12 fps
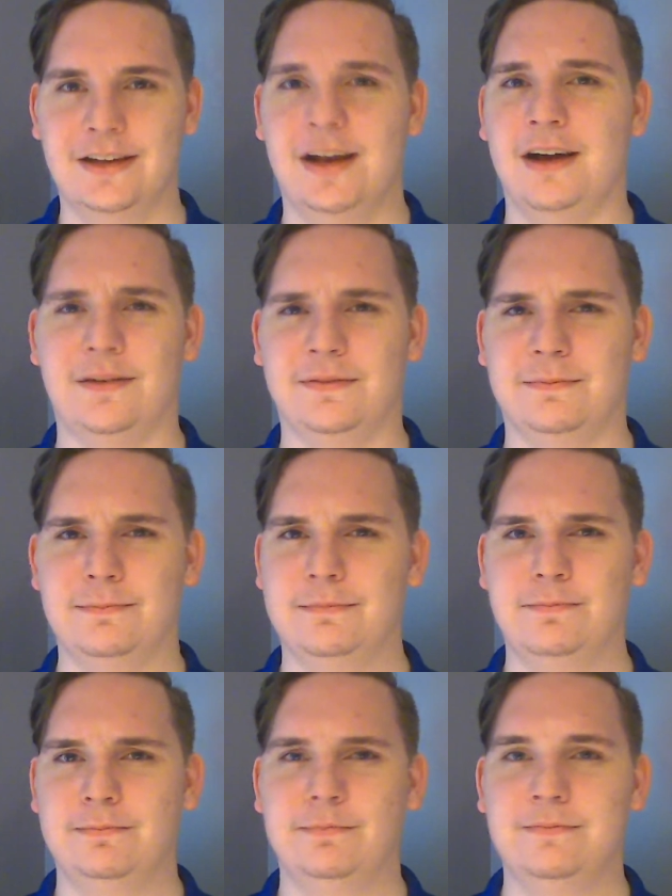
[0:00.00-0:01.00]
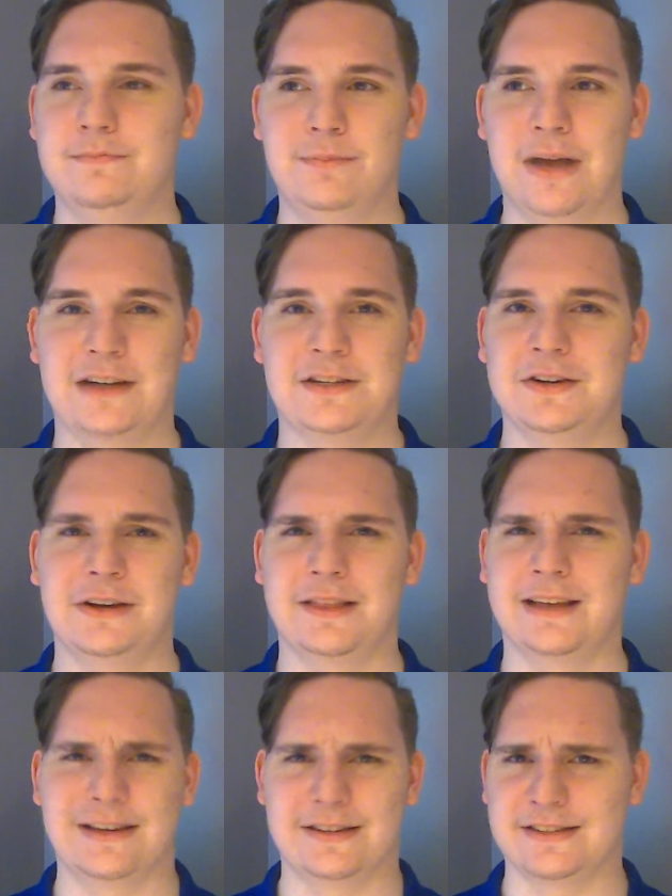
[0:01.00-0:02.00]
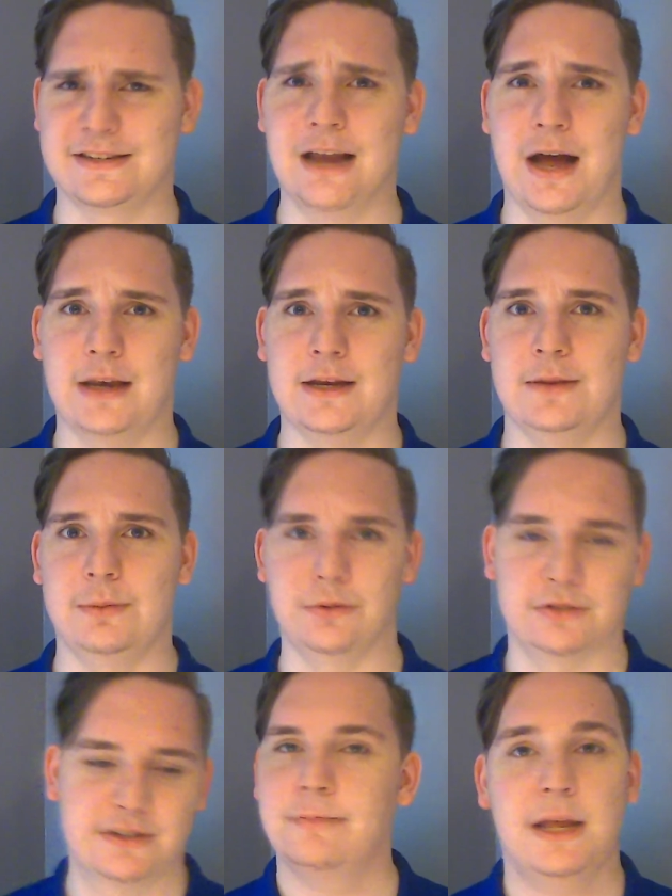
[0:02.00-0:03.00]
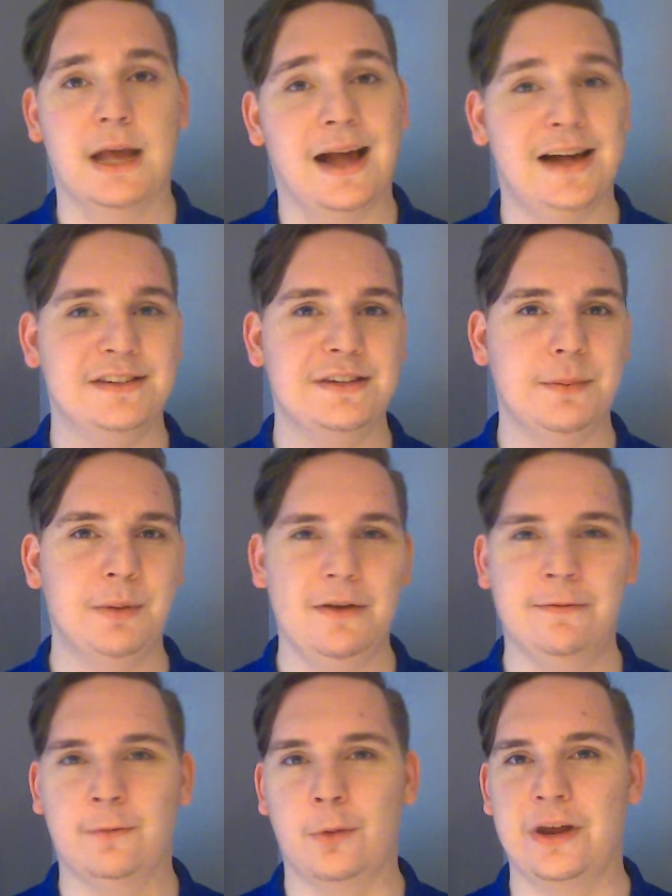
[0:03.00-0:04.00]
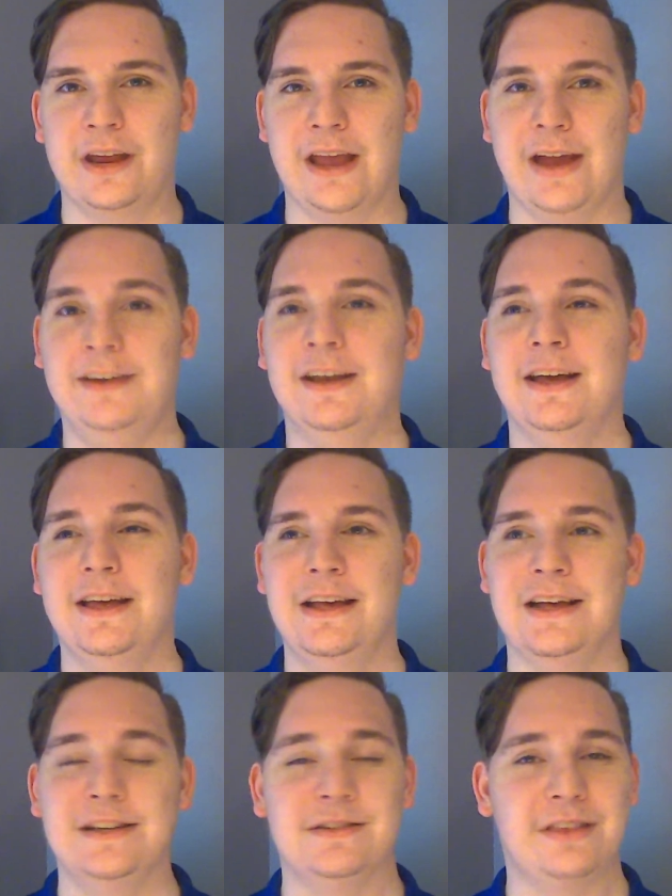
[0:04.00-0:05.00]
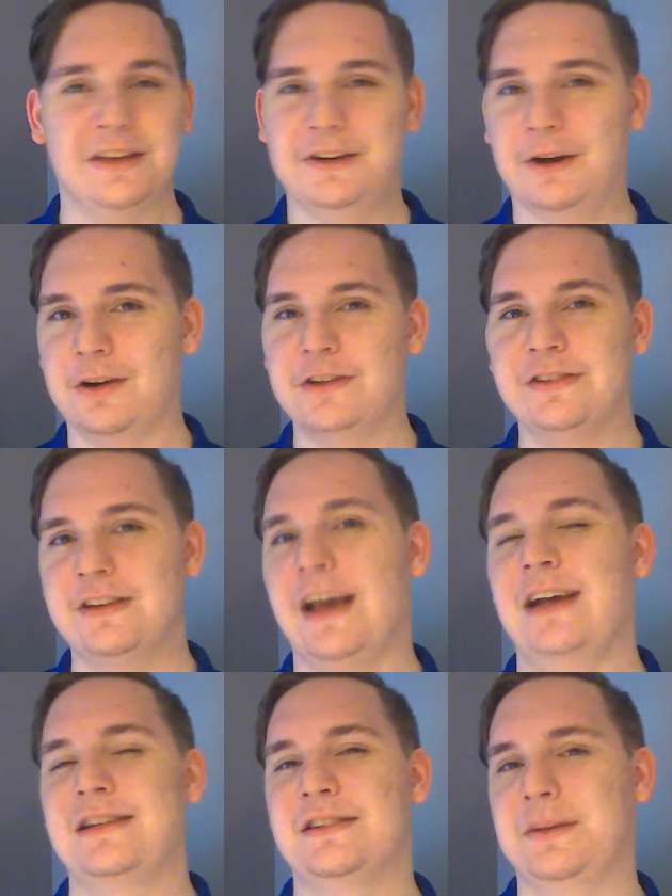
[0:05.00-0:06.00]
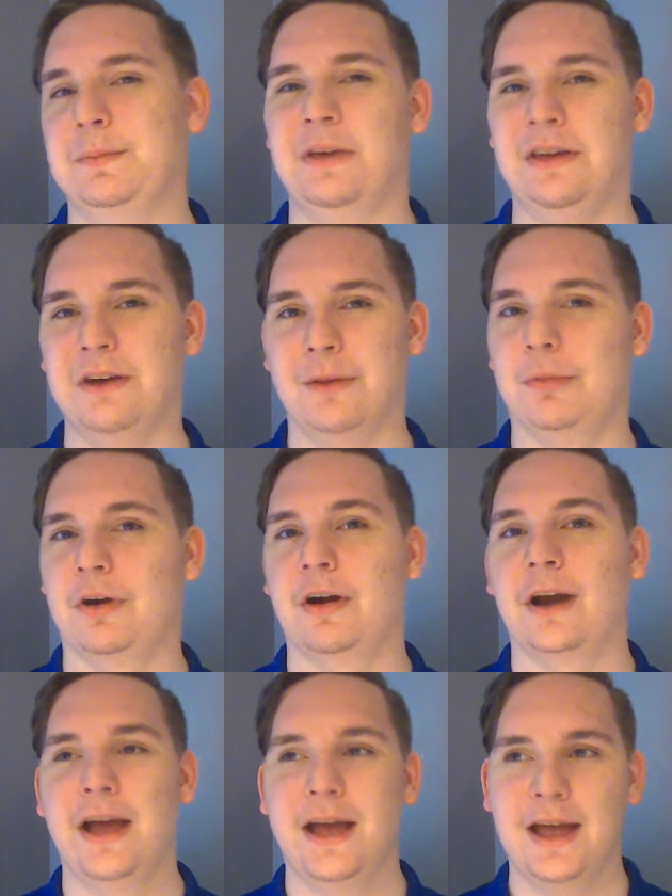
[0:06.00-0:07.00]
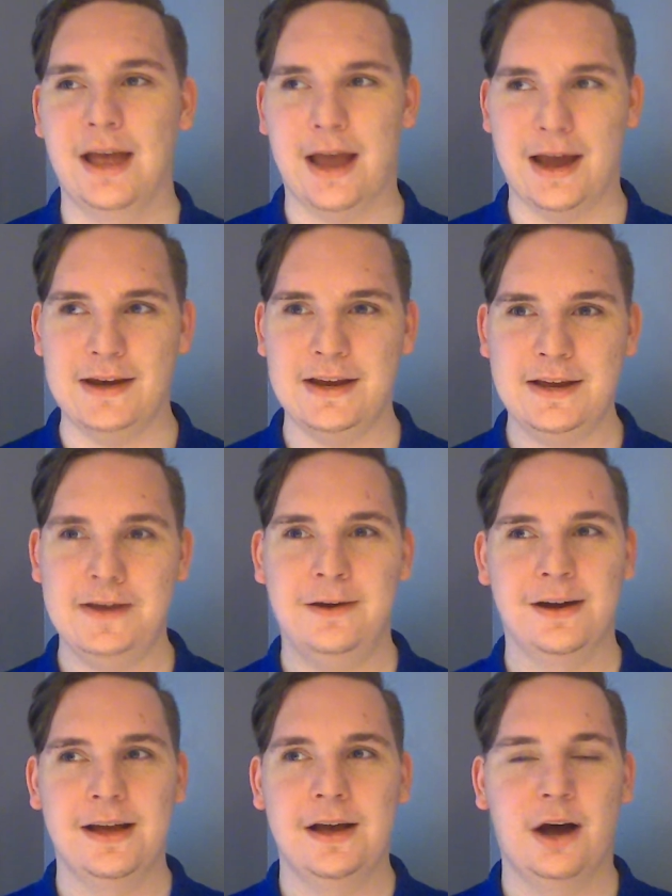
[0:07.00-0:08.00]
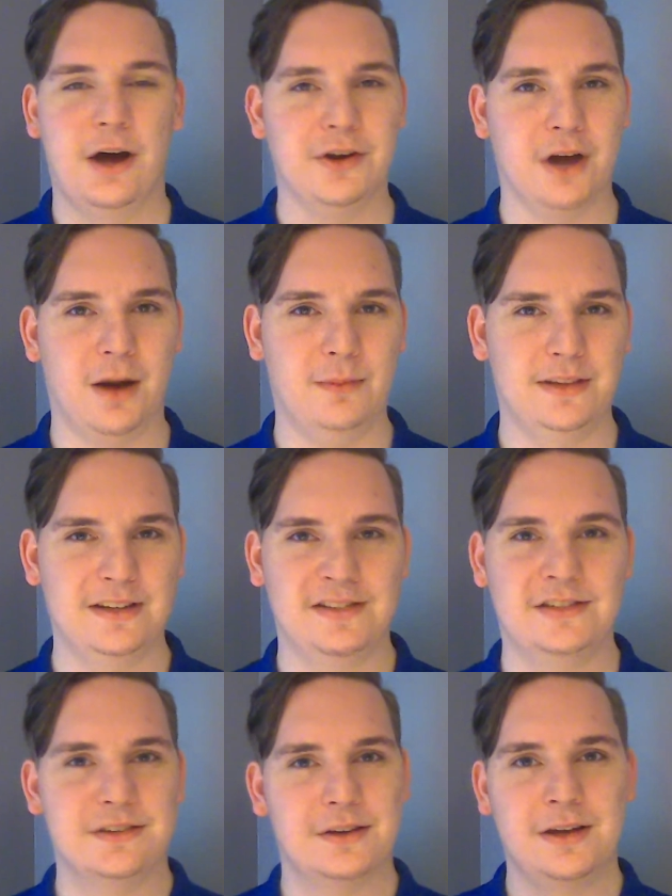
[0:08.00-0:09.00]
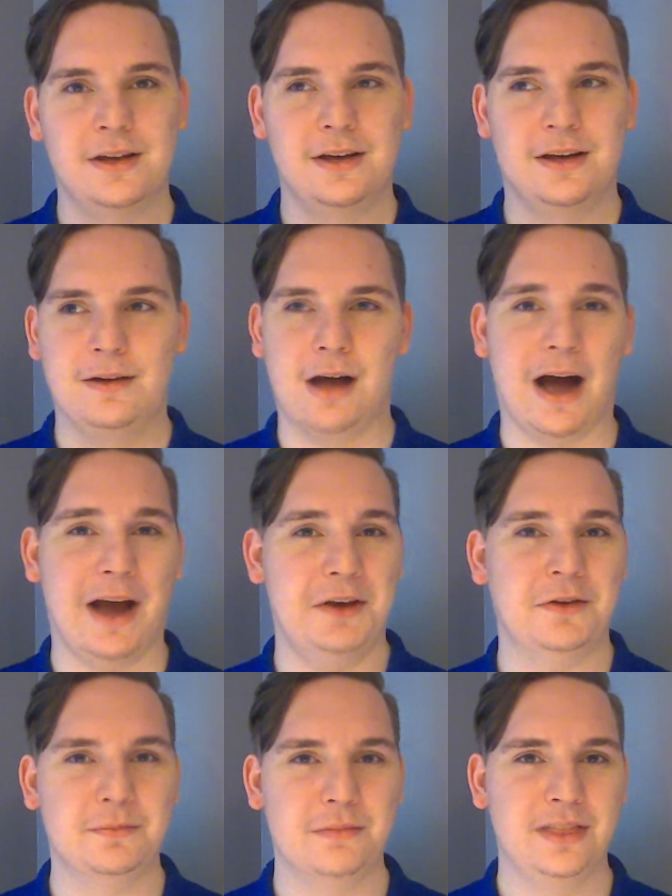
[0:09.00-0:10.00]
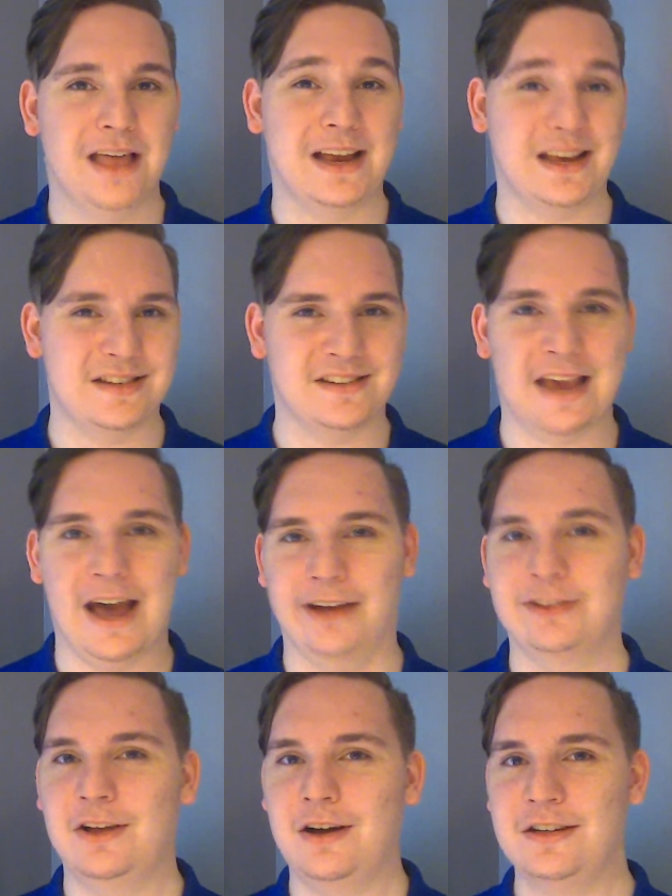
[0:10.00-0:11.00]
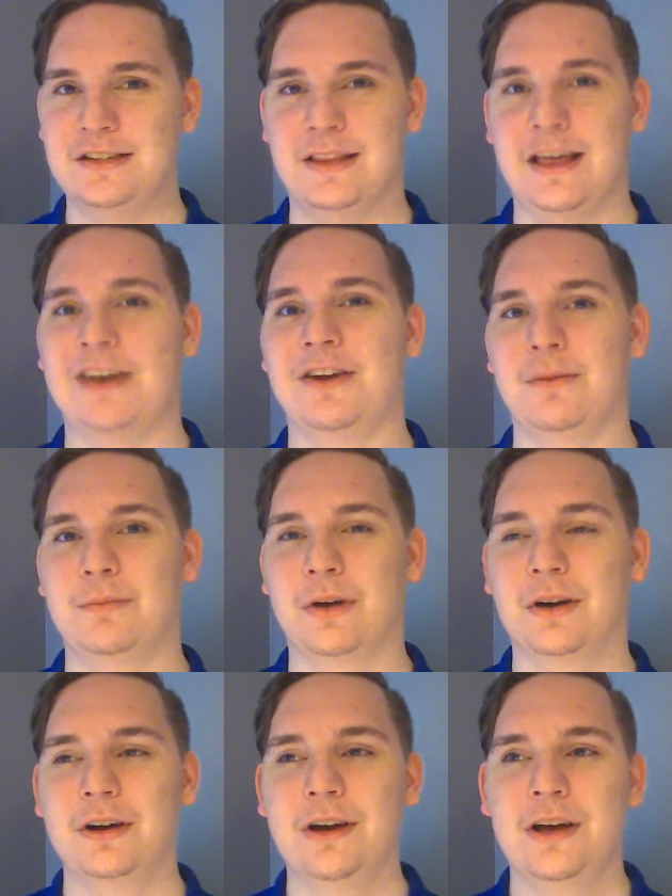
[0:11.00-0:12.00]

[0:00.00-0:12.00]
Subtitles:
a bacteria that does not need a boost. SCP-48 is the cursed SCP number. Any anomalous item that gets cataloged to that number